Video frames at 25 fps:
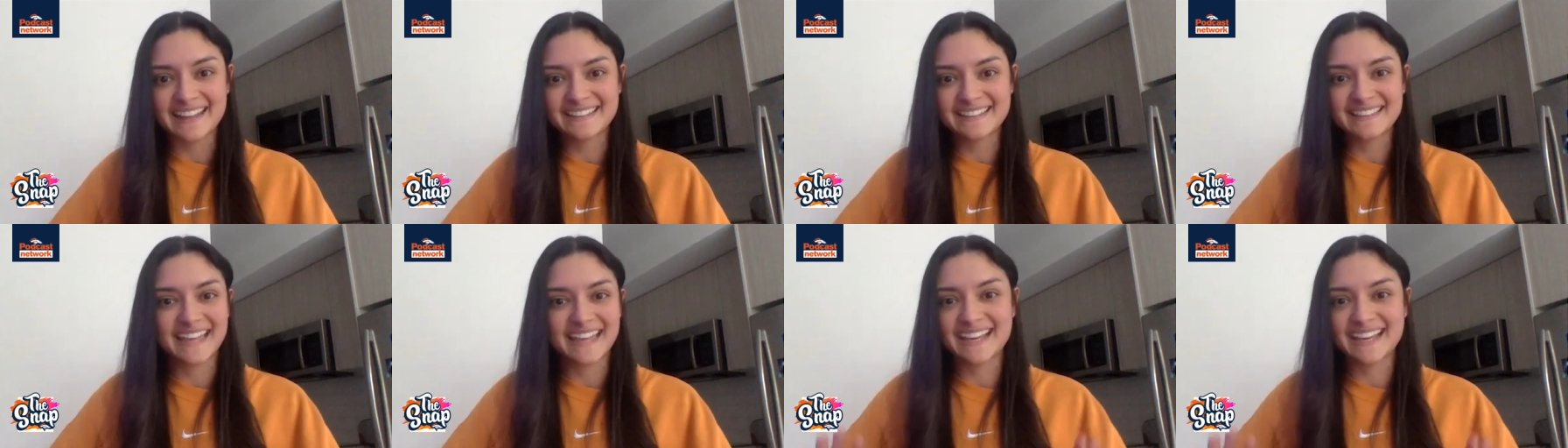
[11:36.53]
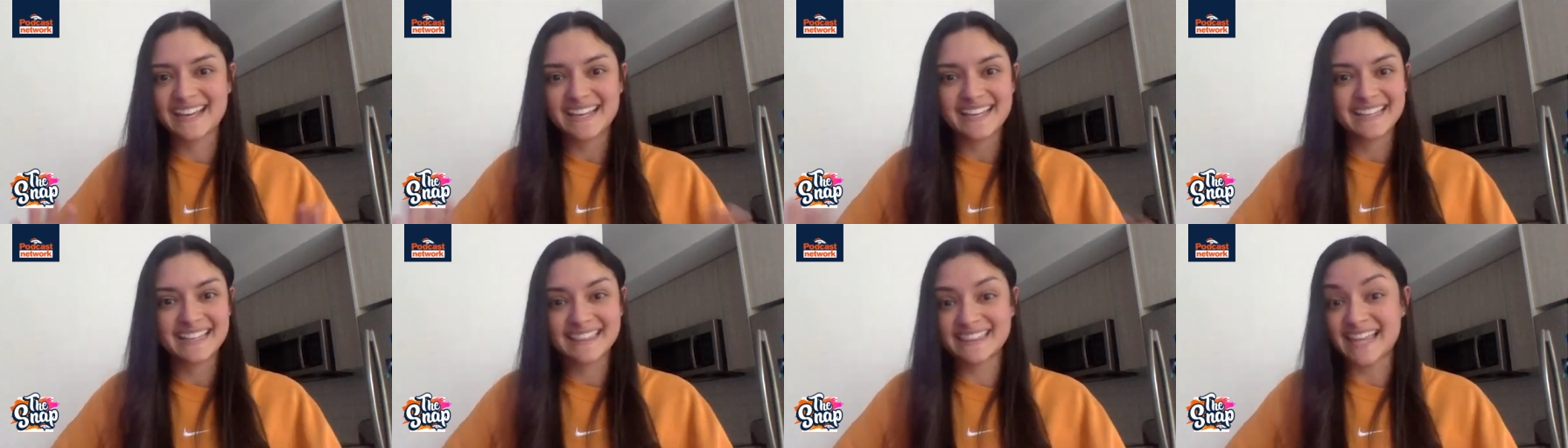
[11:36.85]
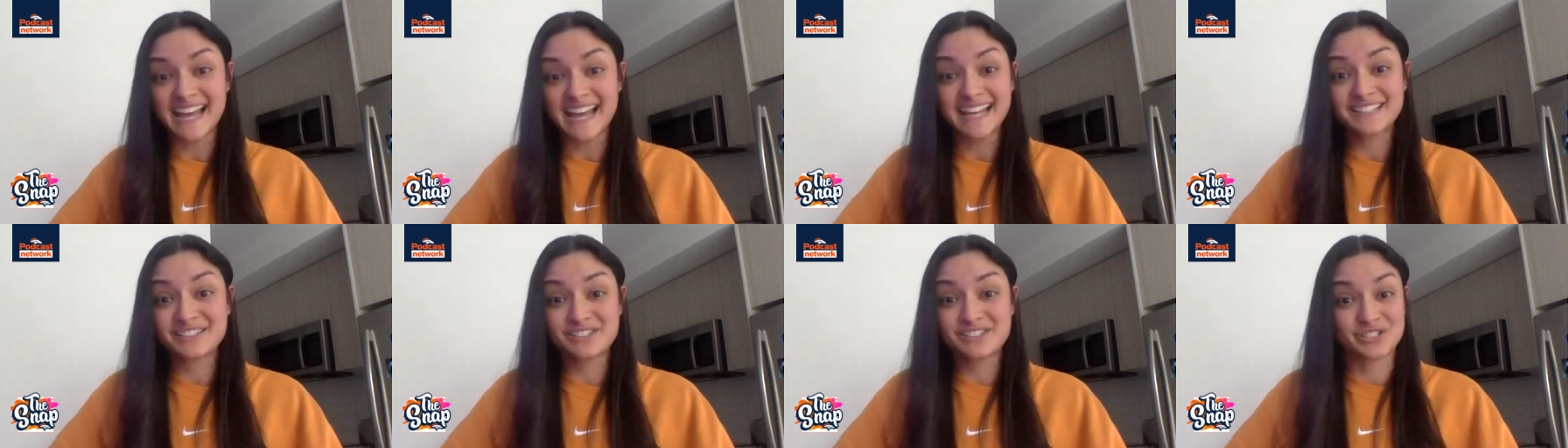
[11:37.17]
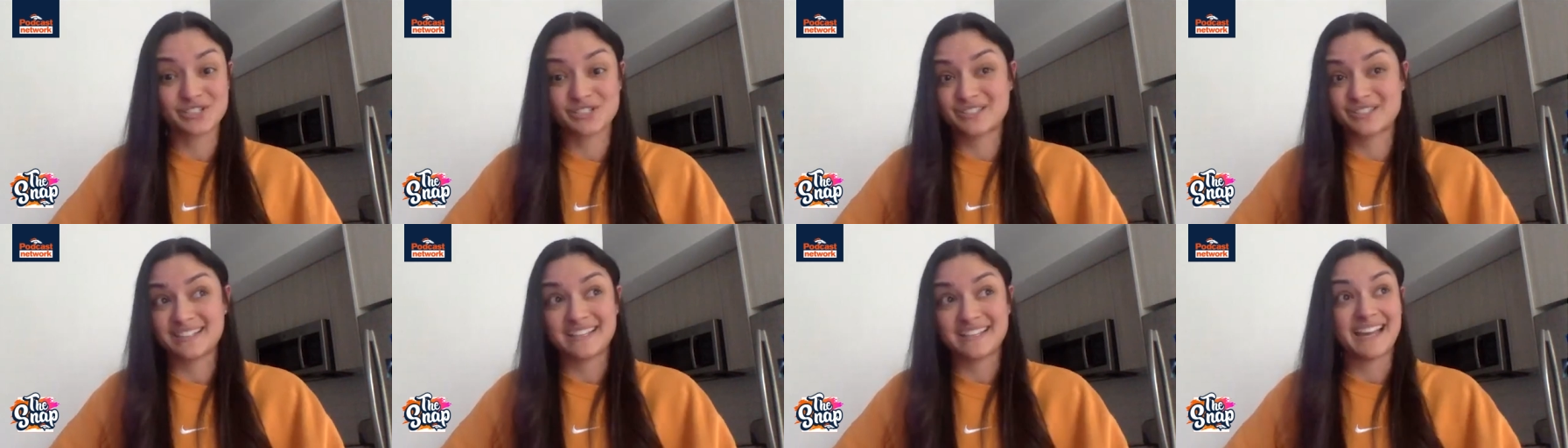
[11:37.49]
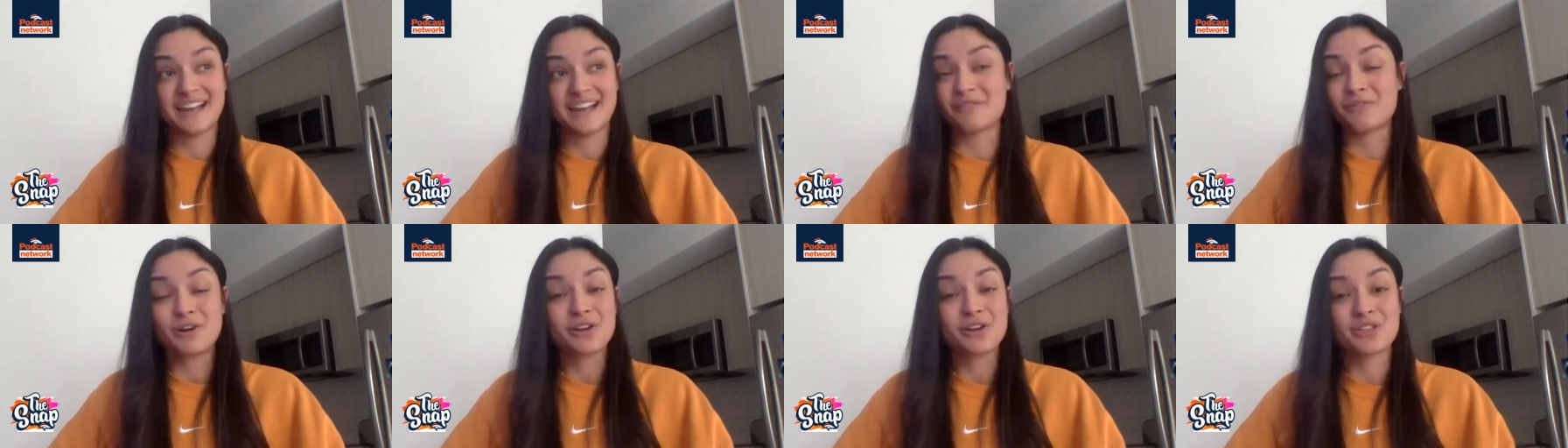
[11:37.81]
Like, that's just,
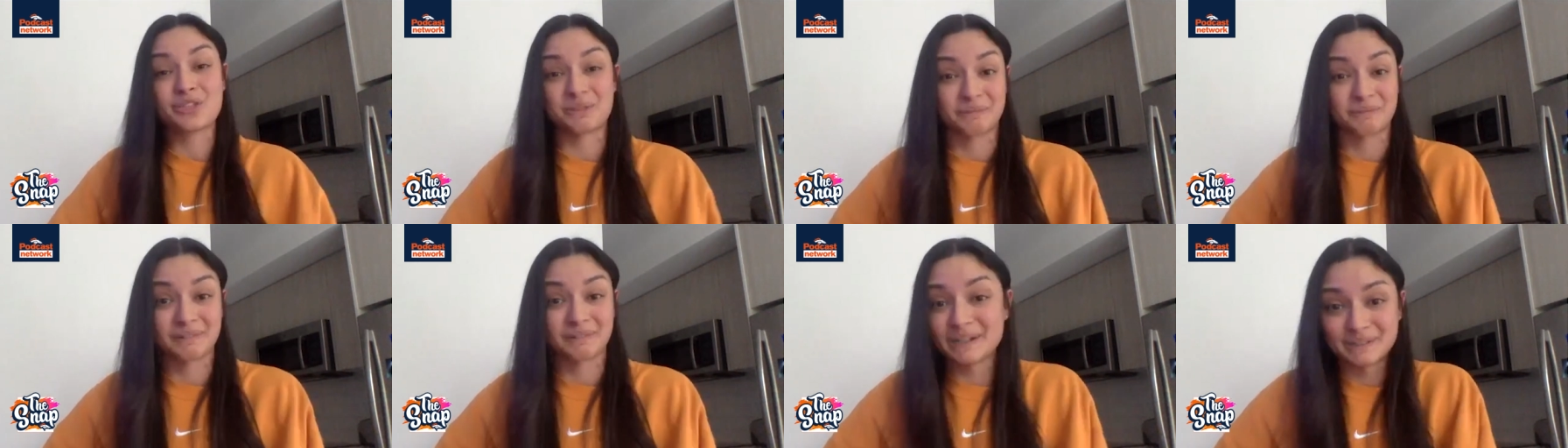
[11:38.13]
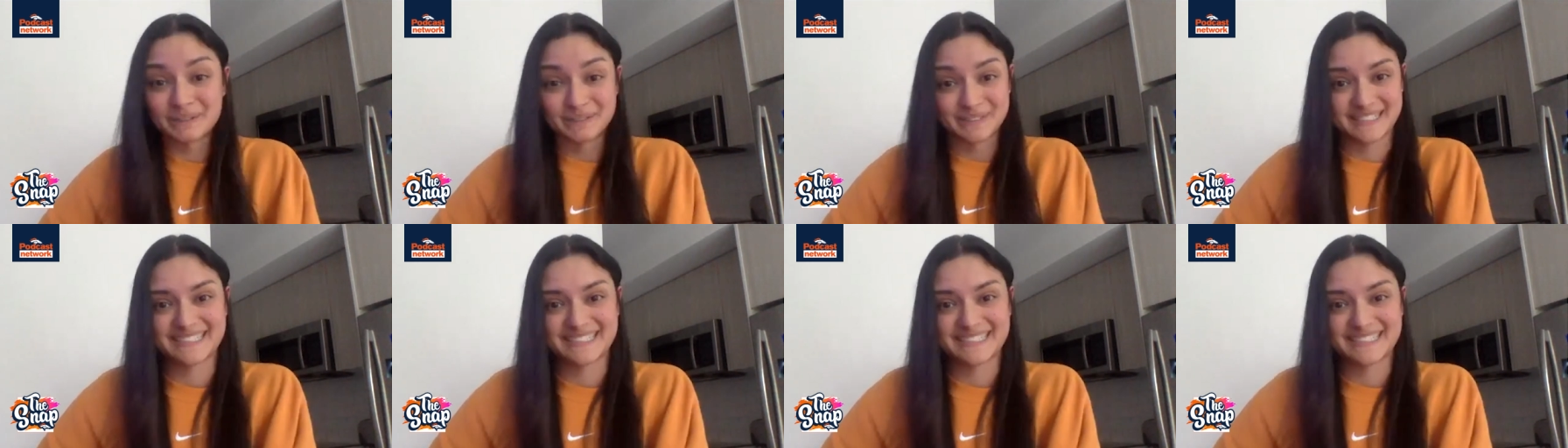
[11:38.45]
we're thrilled.